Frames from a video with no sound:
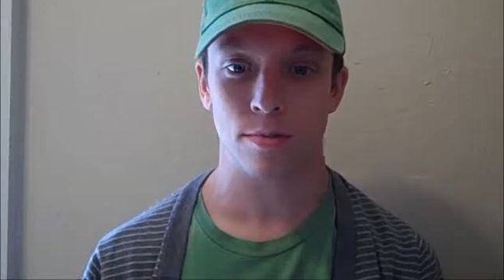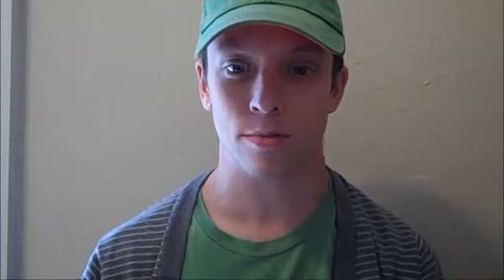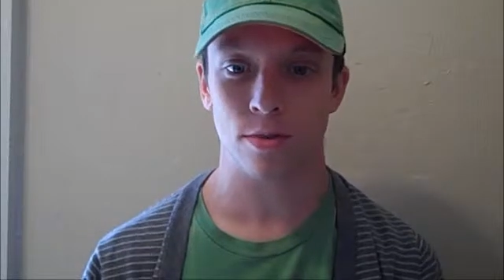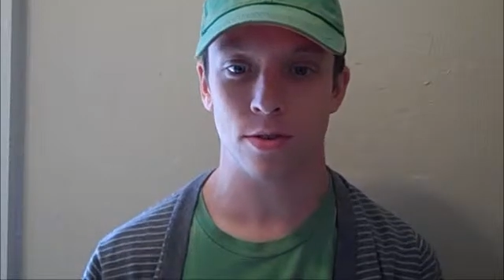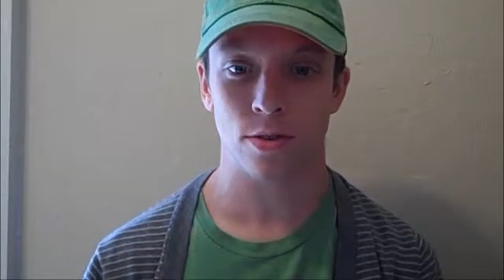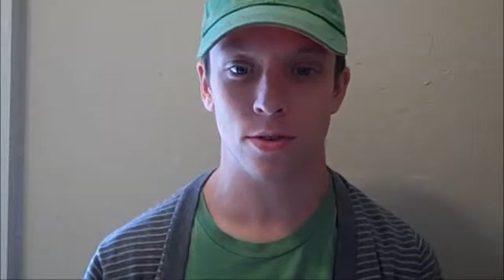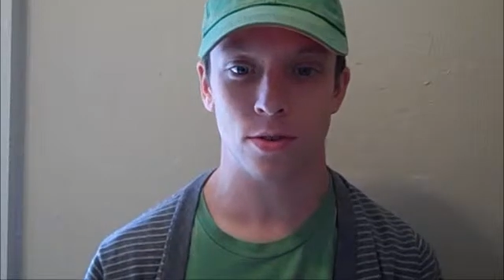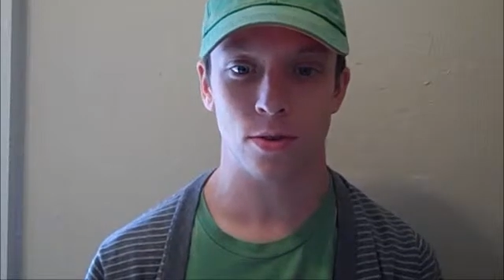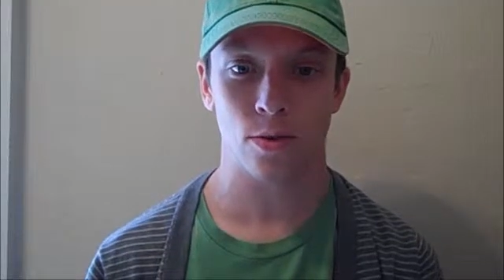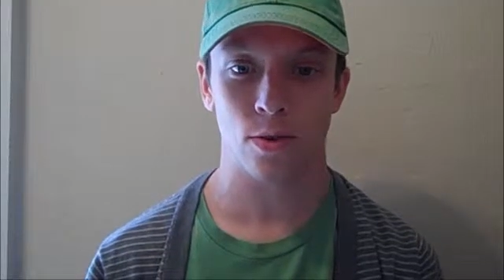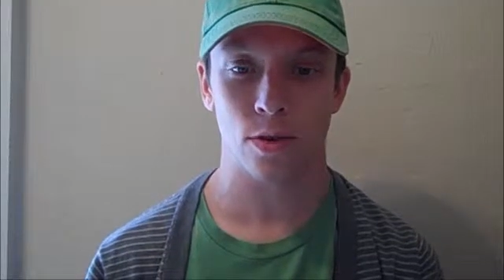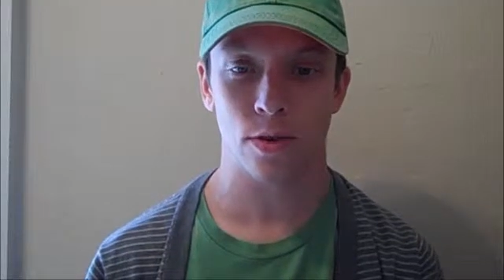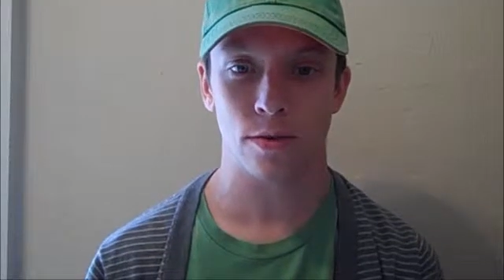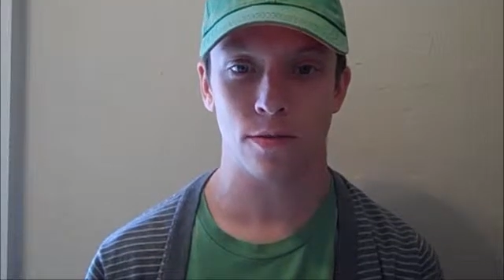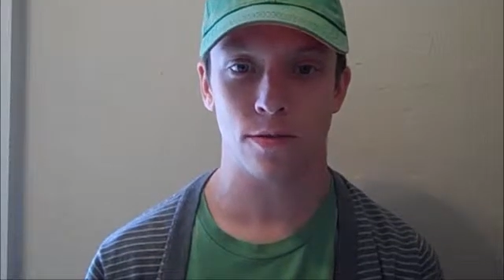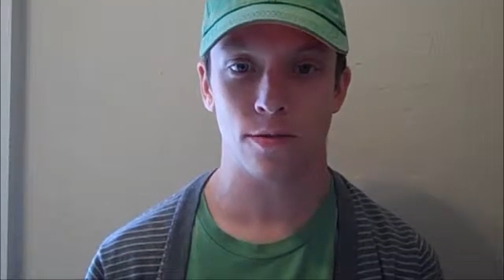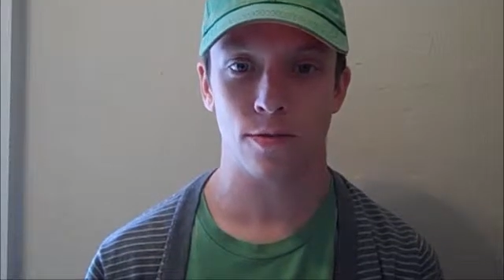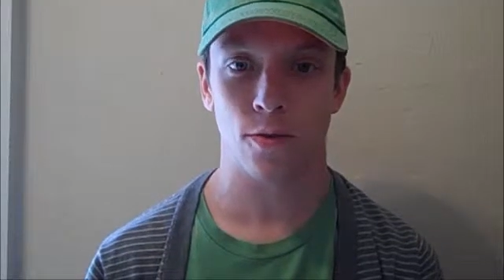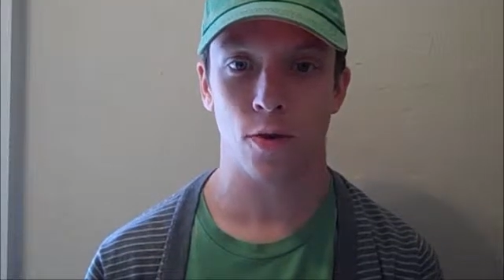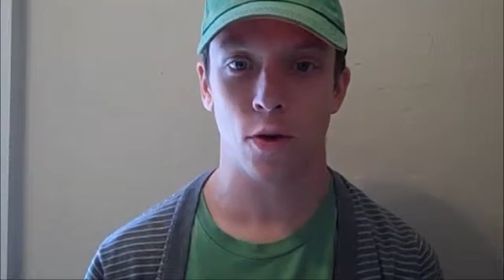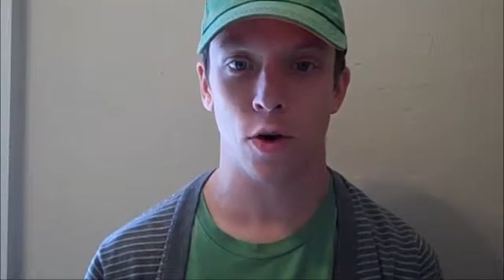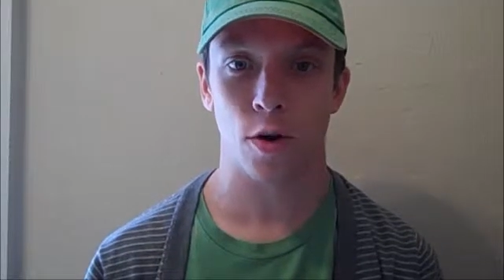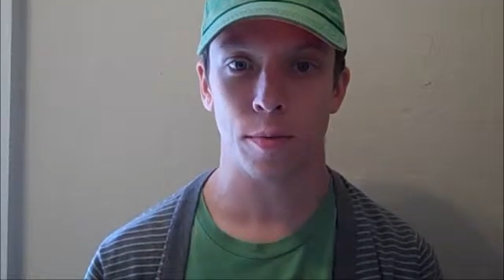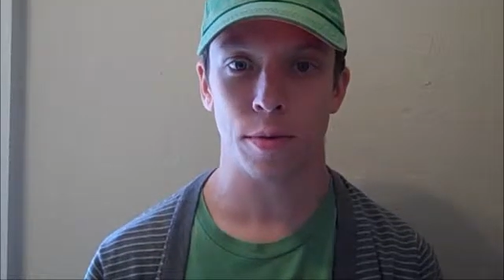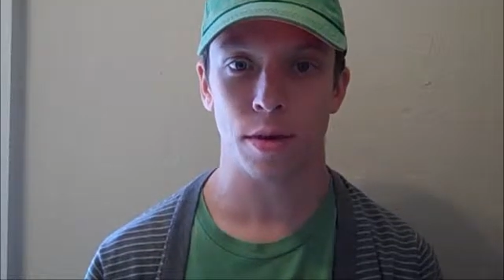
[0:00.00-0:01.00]
sort of
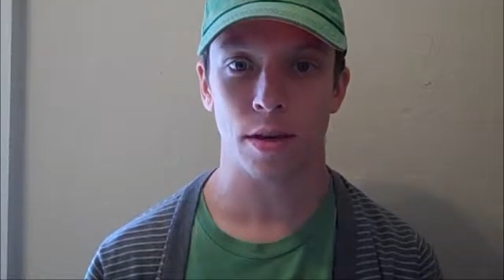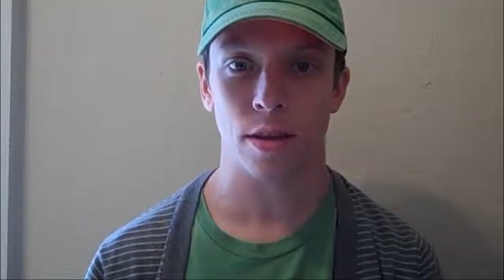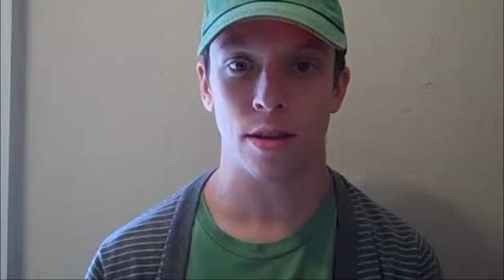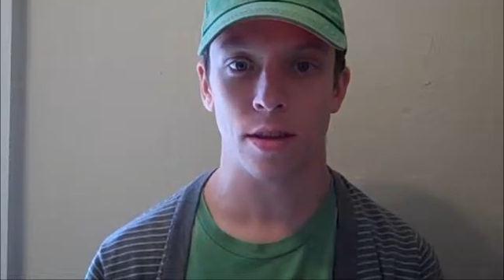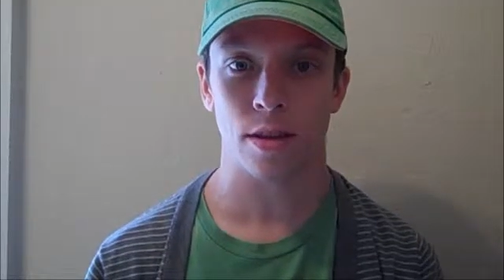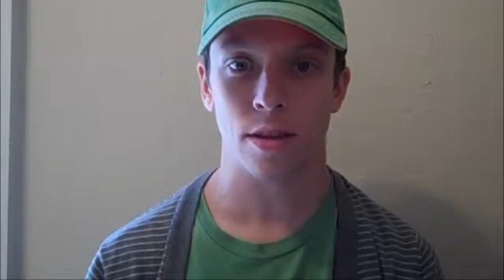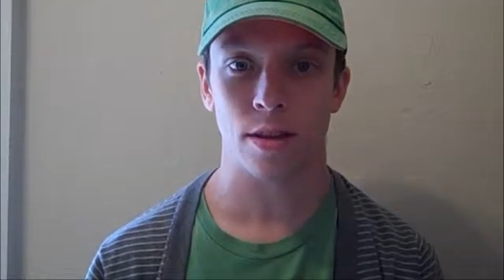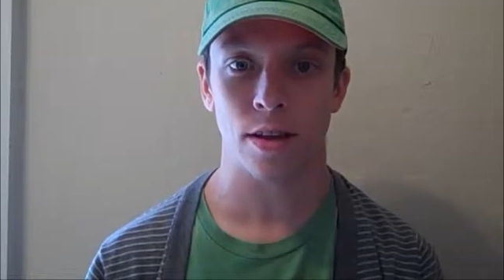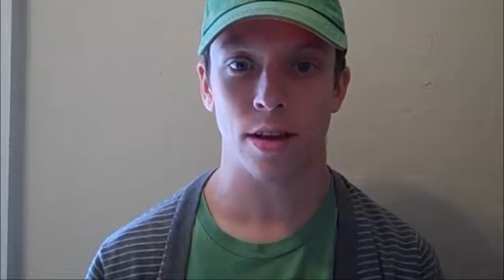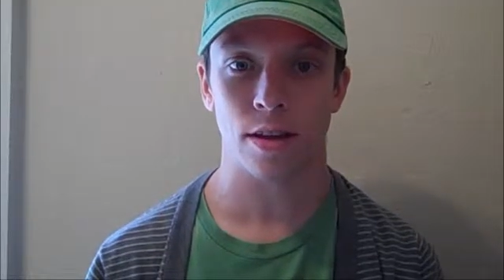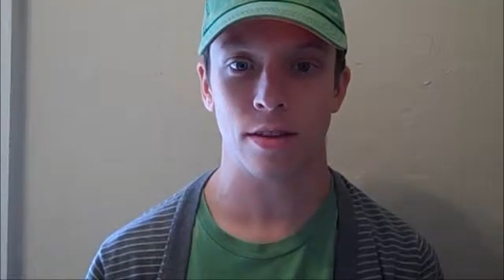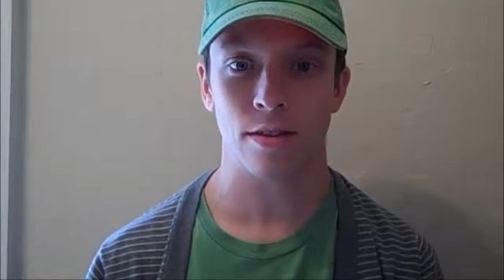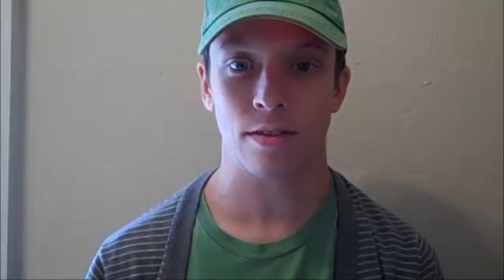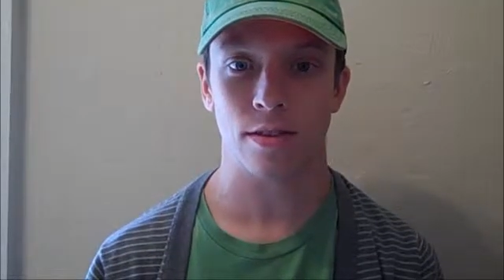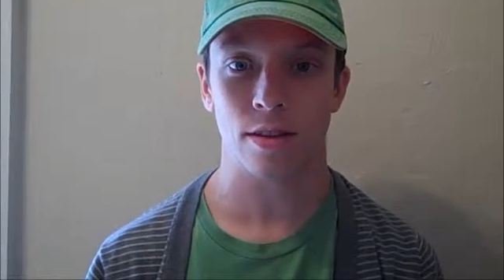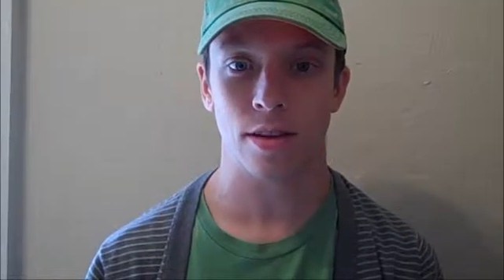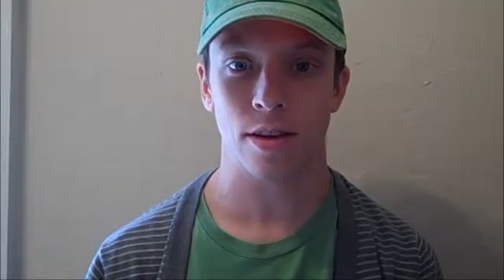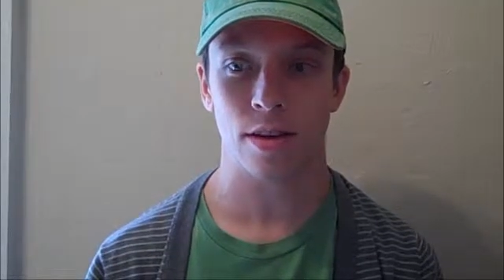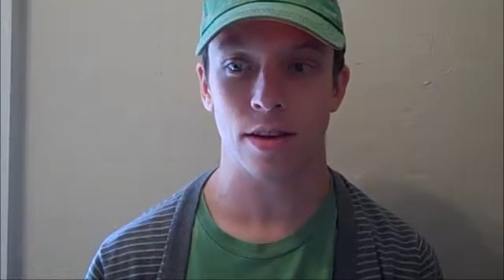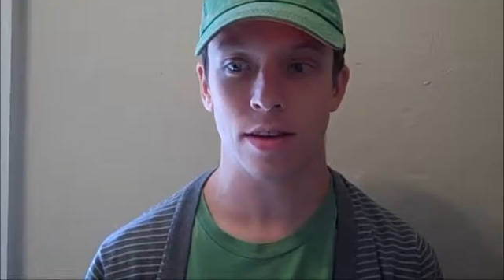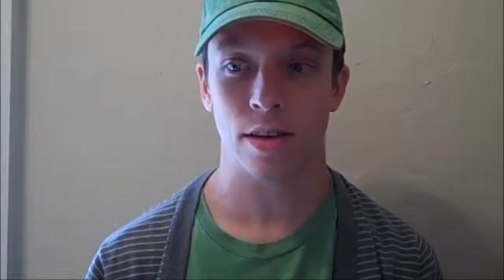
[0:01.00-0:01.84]
formula that's